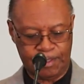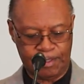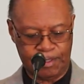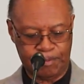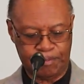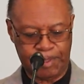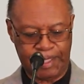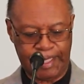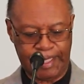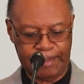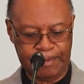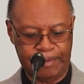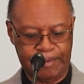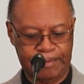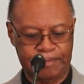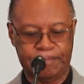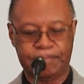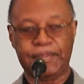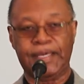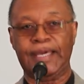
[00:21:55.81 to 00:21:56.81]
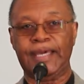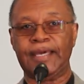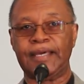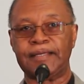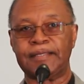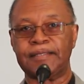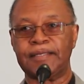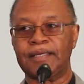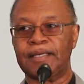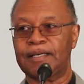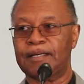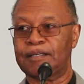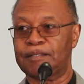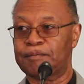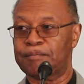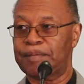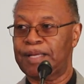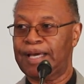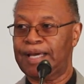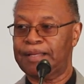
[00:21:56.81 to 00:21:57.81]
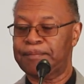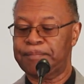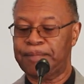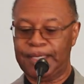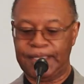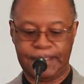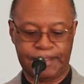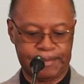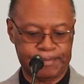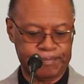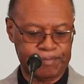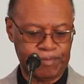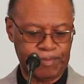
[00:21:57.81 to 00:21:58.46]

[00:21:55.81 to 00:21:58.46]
the blind man, or the blind beggar,